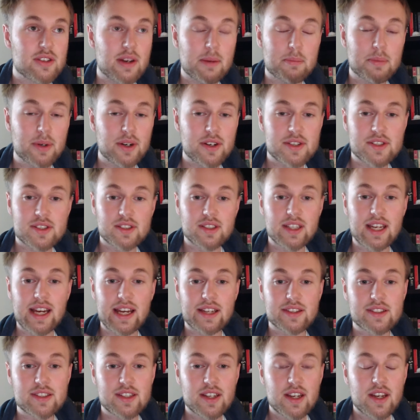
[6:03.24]
a person
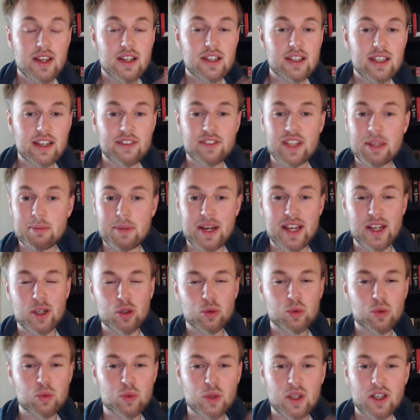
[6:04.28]
that lived in my
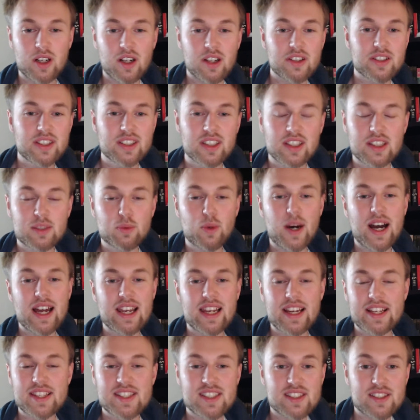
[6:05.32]
own world, in the
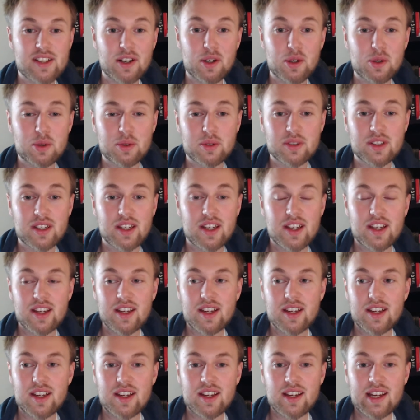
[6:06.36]
Twilight Zone.
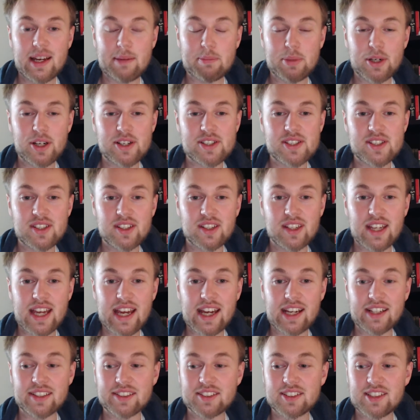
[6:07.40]
A person
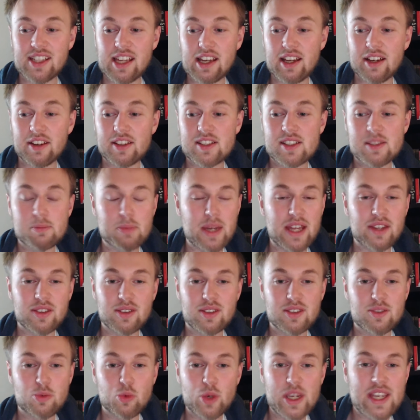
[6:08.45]
that
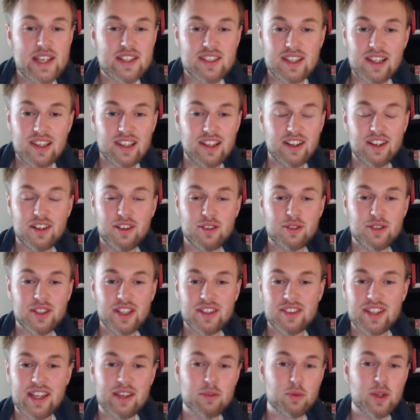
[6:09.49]
spent weeks alone and
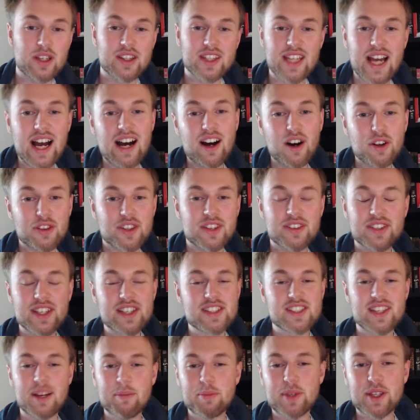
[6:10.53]
then went out and did
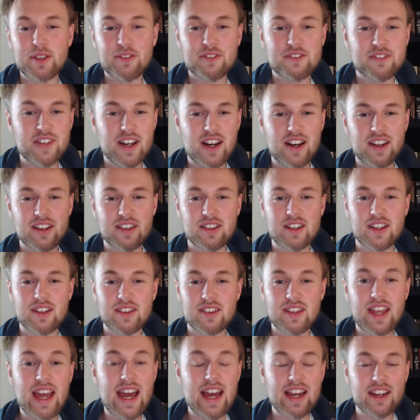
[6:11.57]
something fun and
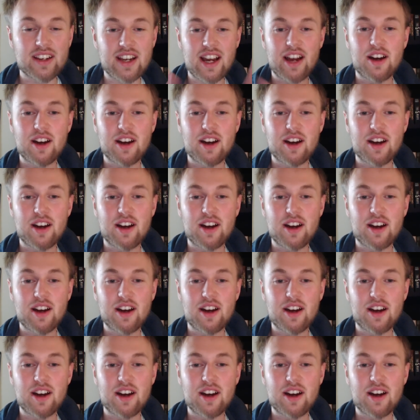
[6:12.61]
hung